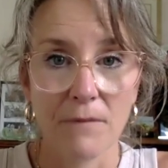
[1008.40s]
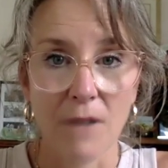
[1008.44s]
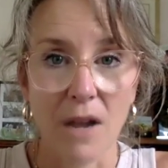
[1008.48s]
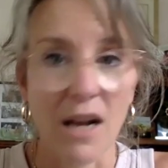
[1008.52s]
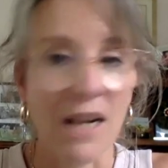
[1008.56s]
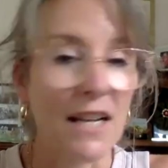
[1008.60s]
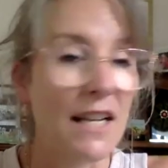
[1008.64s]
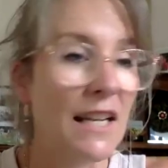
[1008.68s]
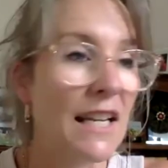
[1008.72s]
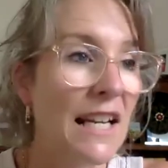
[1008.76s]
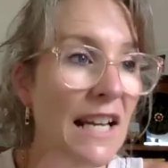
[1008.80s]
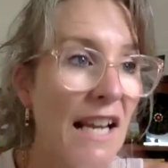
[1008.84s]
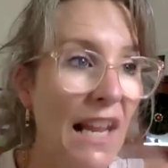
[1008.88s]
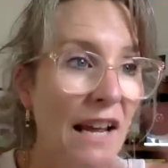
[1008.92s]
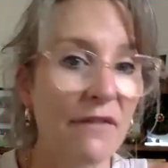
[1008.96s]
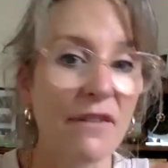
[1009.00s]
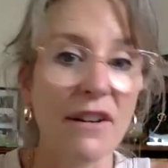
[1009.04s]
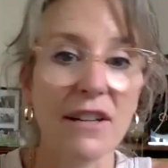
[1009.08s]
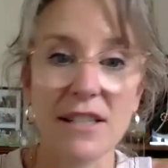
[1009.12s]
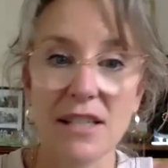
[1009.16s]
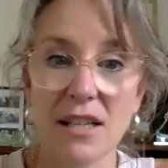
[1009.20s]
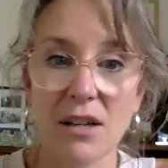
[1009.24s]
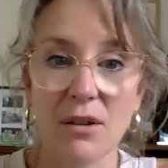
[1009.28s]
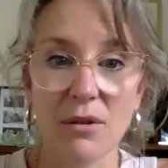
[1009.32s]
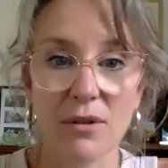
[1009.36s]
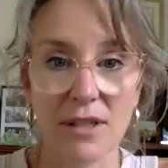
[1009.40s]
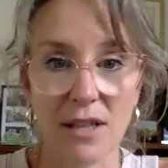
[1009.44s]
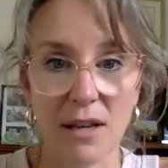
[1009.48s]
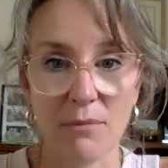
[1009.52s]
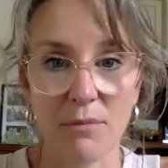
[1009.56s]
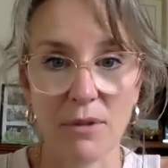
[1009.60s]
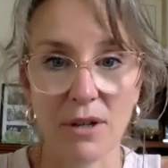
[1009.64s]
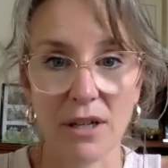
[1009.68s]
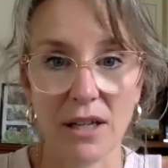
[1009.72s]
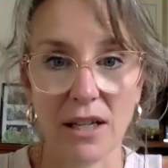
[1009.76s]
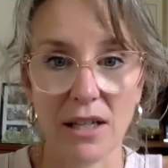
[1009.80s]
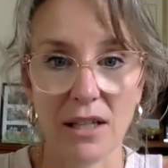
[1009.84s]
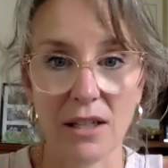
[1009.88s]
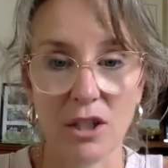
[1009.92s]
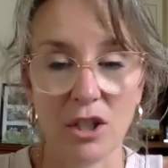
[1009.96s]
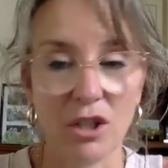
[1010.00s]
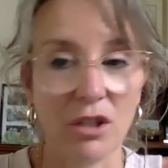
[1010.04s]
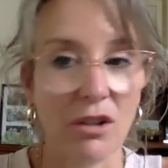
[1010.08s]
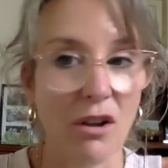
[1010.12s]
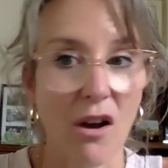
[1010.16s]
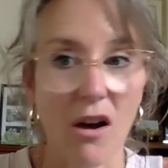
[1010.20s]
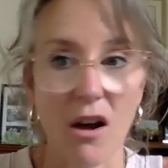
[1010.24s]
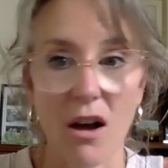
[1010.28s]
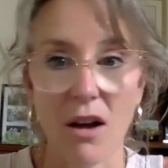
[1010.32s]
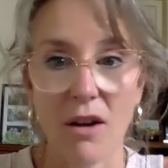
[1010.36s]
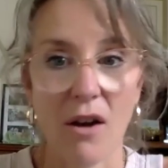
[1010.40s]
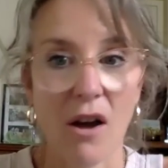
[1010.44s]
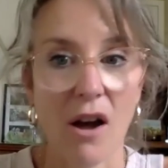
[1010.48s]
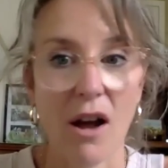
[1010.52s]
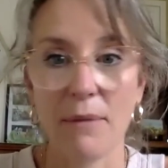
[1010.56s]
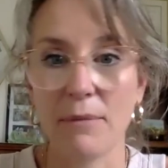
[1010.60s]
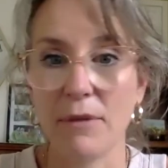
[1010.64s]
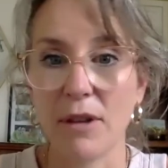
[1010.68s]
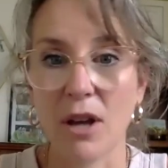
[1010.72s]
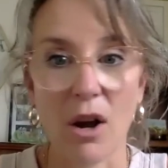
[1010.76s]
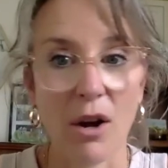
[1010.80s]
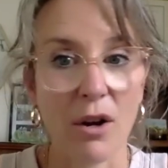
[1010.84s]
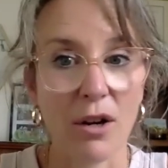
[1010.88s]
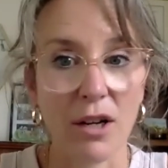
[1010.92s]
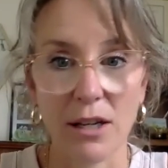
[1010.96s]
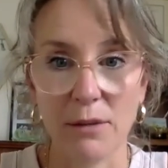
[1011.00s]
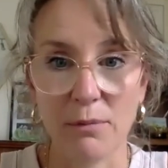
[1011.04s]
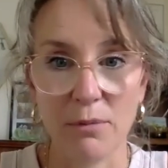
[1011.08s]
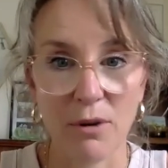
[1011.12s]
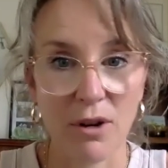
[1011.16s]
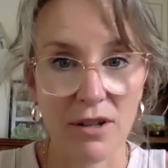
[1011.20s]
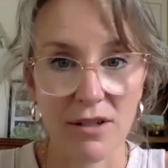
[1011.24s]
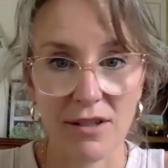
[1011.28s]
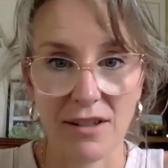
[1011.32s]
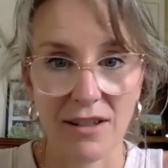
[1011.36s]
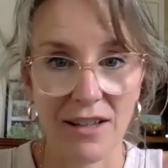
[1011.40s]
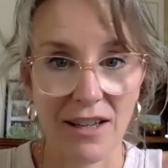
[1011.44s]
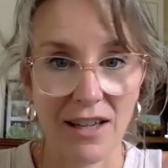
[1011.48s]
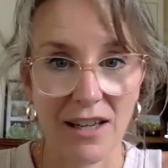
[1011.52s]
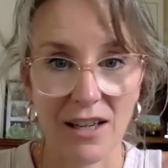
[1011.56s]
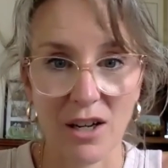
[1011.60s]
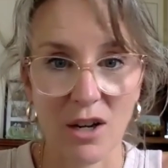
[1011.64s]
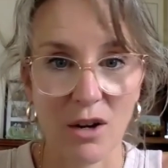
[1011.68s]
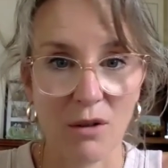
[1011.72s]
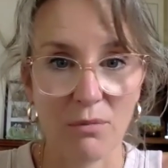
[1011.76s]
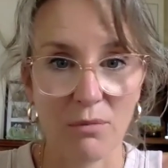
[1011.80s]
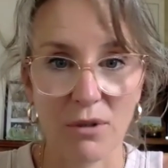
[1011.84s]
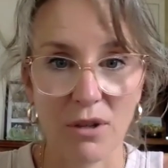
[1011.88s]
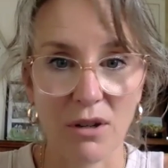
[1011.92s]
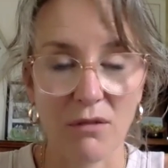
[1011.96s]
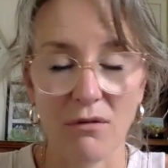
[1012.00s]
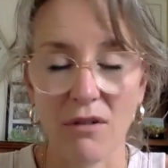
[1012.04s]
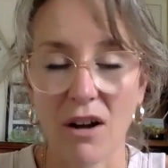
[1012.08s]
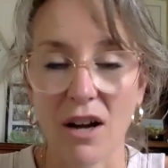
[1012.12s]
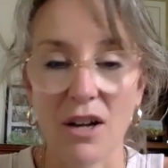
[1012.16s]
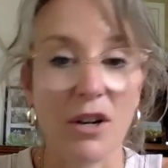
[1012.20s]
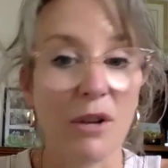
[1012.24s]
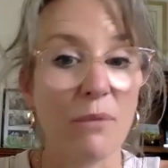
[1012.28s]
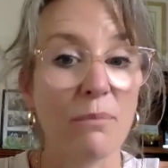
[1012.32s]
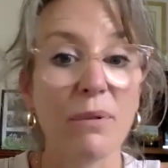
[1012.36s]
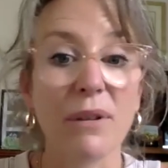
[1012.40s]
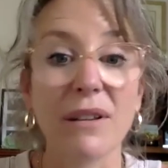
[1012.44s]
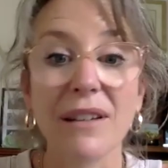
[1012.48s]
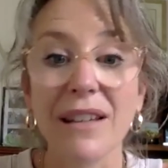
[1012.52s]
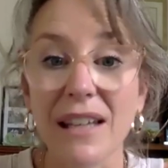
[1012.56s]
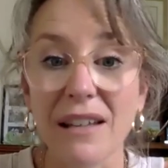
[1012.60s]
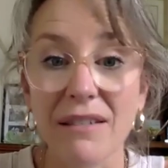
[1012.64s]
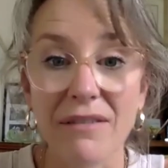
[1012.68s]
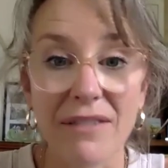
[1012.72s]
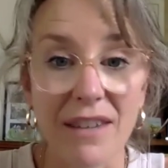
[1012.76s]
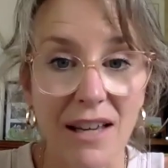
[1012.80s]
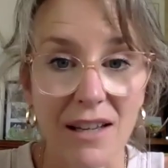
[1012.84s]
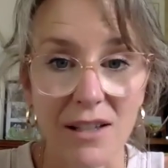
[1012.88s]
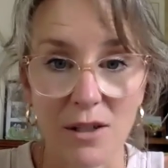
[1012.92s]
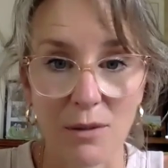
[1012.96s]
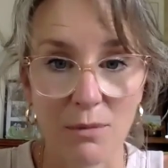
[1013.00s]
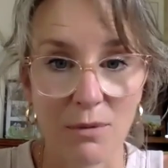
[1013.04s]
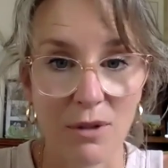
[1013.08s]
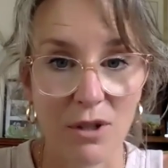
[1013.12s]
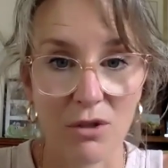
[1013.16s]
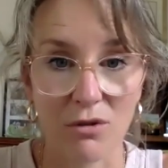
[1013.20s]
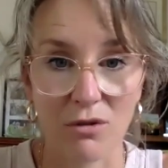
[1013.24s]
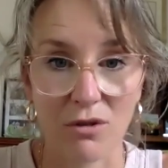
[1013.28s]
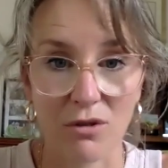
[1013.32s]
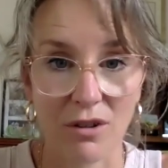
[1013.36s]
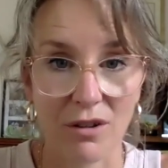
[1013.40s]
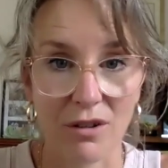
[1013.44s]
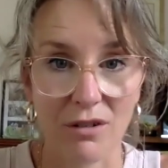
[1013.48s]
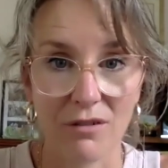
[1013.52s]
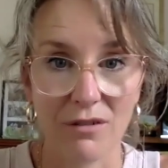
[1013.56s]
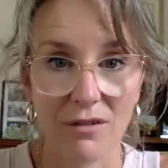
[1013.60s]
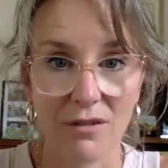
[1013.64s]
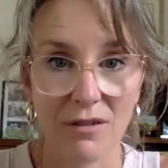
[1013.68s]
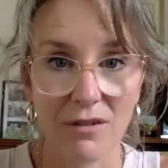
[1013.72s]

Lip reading: I never tell somebody, I'm the only person that can help you. I don't believe that to be true.